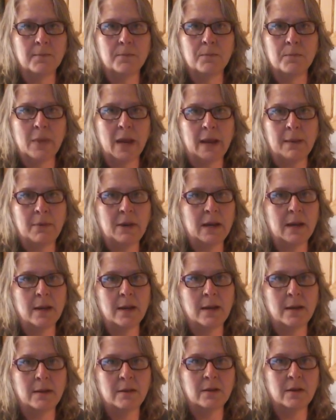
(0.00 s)

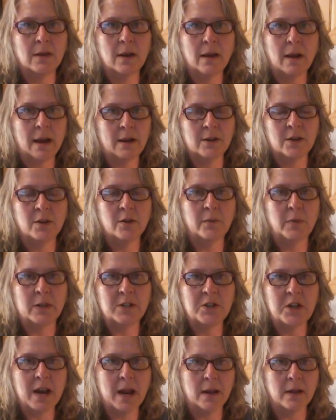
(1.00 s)
maybe you've
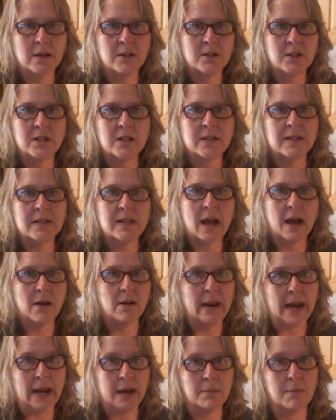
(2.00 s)
been challenged to
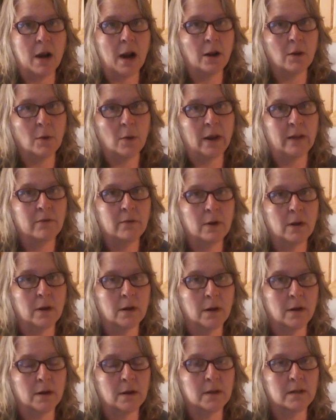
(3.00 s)
sell 8 microwave
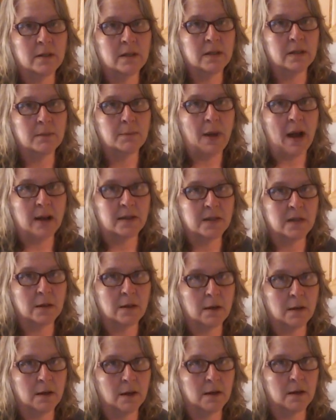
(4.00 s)
cookers, pasta
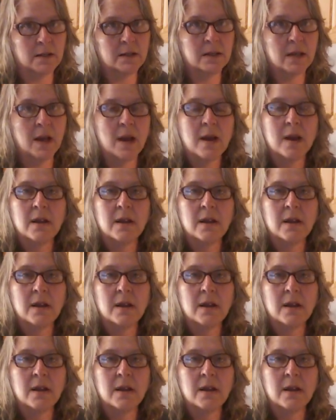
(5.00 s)
cookers.